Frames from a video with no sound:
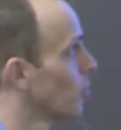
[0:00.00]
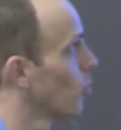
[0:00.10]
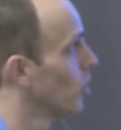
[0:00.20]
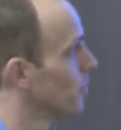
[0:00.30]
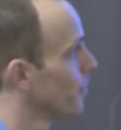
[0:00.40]
number
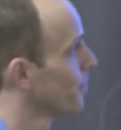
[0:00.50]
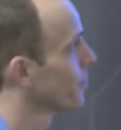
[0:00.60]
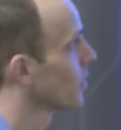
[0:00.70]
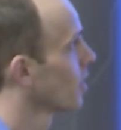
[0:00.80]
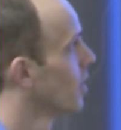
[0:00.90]
one.
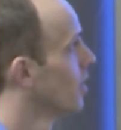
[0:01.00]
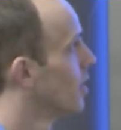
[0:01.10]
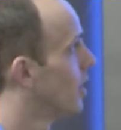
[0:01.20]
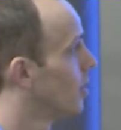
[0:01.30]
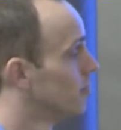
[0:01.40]

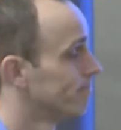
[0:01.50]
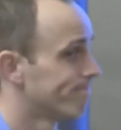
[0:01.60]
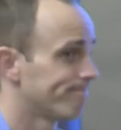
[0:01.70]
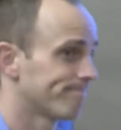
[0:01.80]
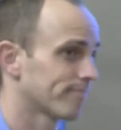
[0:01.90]
Um,
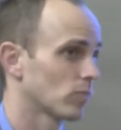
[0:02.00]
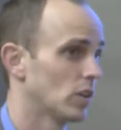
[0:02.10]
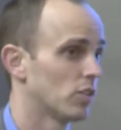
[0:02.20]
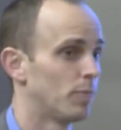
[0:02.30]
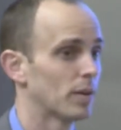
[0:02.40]

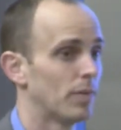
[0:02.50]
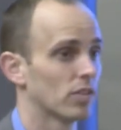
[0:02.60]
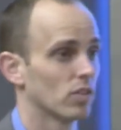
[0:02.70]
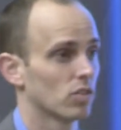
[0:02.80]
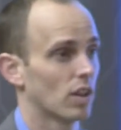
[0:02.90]
it's big
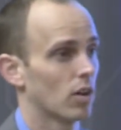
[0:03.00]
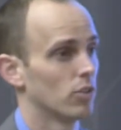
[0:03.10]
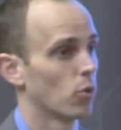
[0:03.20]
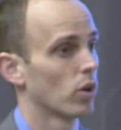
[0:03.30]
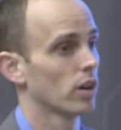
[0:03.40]
business now.
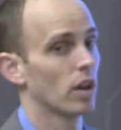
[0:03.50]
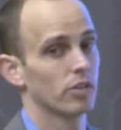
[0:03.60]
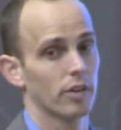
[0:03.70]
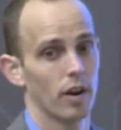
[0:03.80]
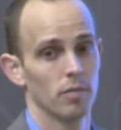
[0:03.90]
It's
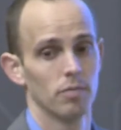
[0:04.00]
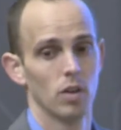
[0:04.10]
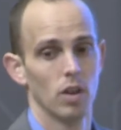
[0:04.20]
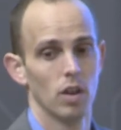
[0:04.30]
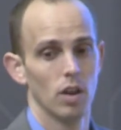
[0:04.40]
organized crime.
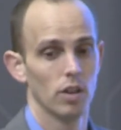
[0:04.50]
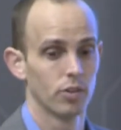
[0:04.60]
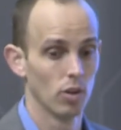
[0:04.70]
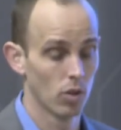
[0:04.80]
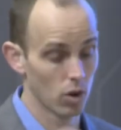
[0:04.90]

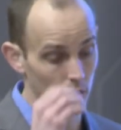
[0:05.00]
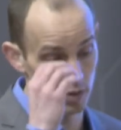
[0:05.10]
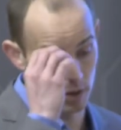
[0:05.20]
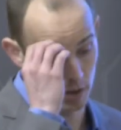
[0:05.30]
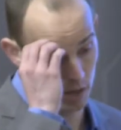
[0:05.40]
It's no
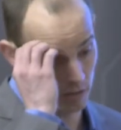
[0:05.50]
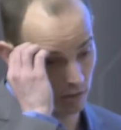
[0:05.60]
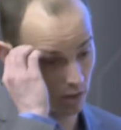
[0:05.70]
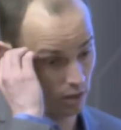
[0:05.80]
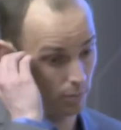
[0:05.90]
longer the kid
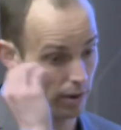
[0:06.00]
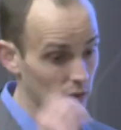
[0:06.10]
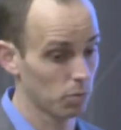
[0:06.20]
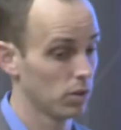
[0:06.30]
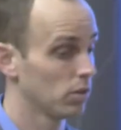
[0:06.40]
sitting in the
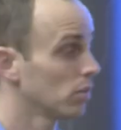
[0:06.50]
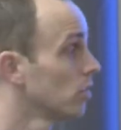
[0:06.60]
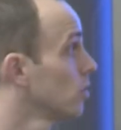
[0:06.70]
basement,